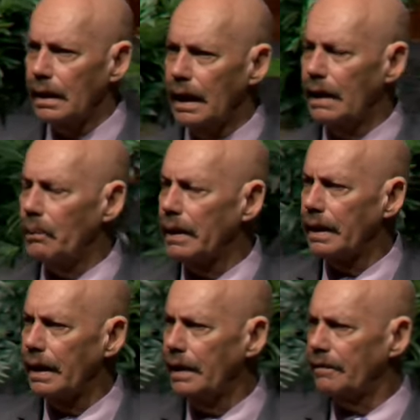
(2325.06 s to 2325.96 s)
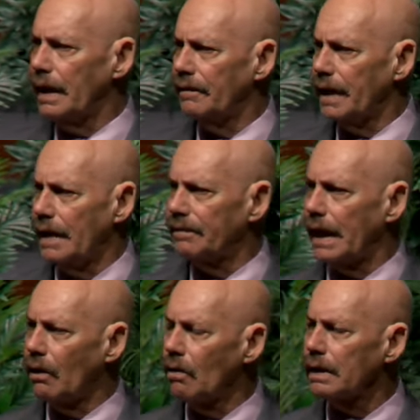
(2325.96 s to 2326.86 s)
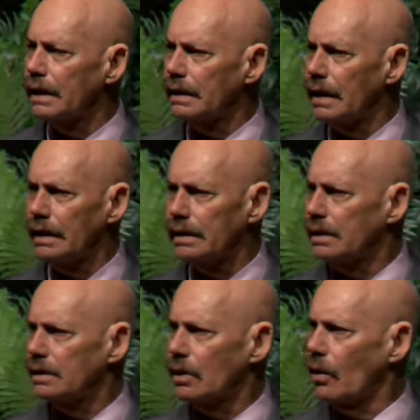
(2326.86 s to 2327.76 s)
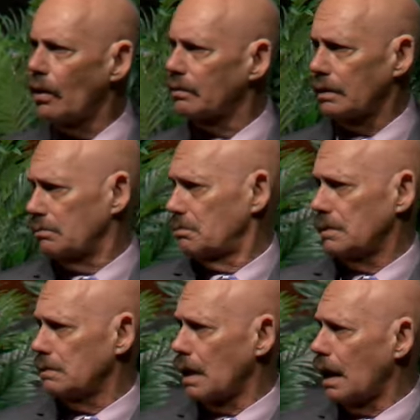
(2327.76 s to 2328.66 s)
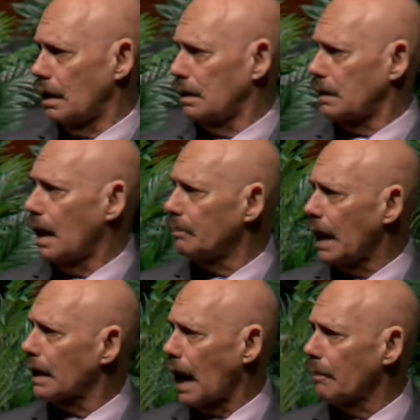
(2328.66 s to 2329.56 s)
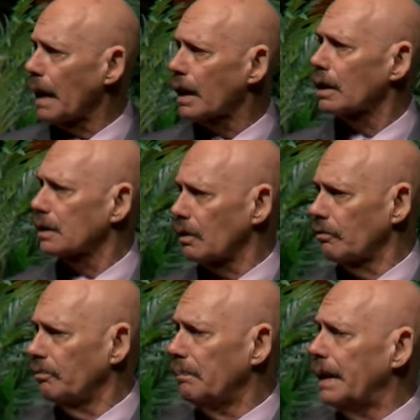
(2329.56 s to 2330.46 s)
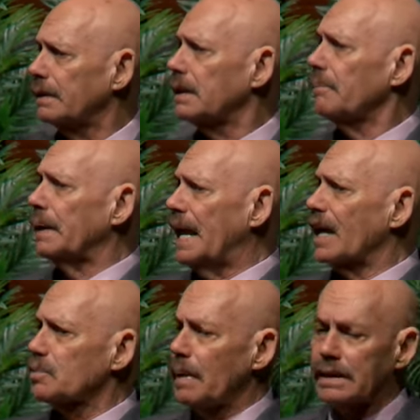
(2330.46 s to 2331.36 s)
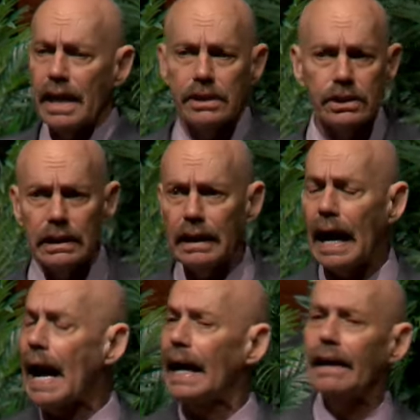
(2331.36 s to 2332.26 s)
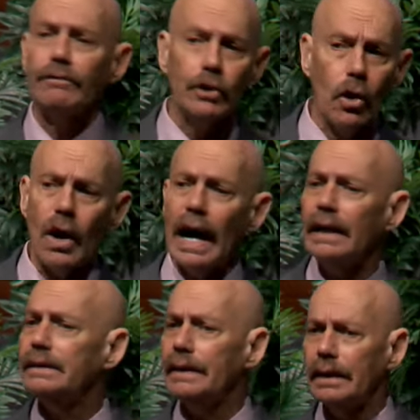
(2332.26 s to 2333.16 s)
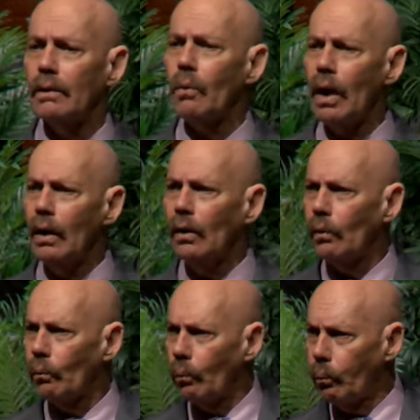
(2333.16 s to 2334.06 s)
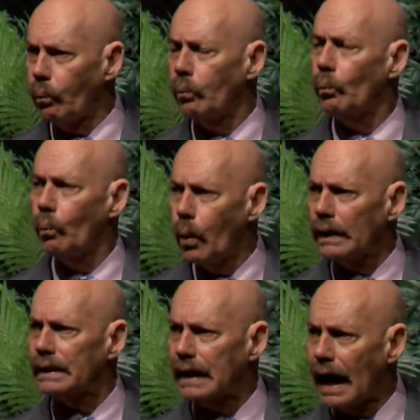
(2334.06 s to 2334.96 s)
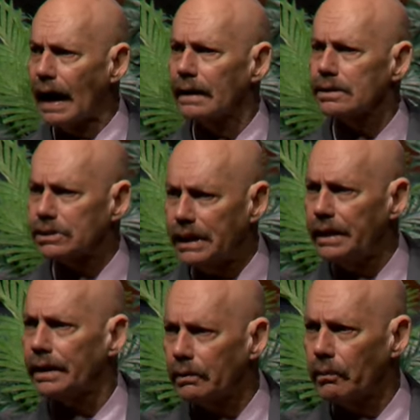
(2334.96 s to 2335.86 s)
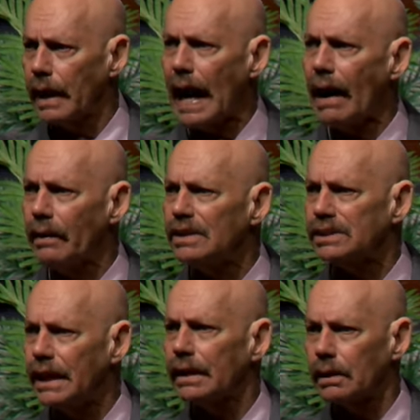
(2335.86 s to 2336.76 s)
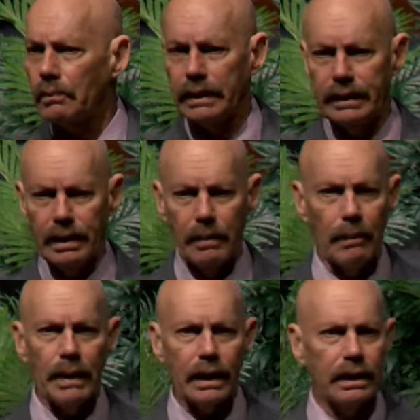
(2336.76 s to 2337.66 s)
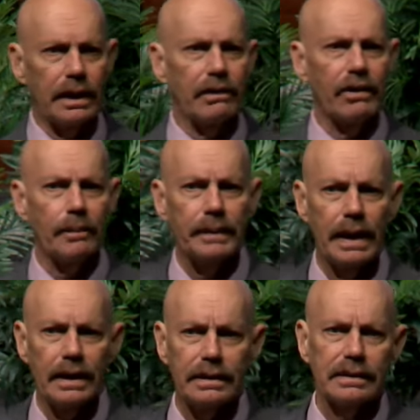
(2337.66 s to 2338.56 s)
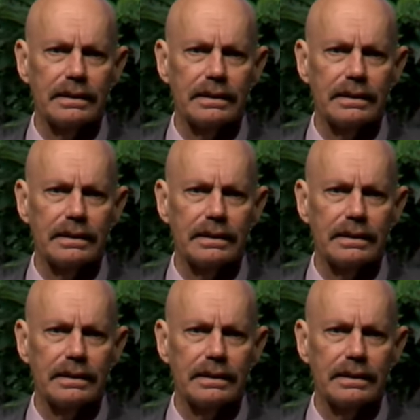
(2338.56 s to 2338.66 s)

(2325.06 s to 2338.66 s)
And whether if, if, if they don't get it, eh, you know, I, am not I'm not going to make them an expectation. Then I have no idea what God is dealing, how He's dealing with them. I'm not going to interrupt that.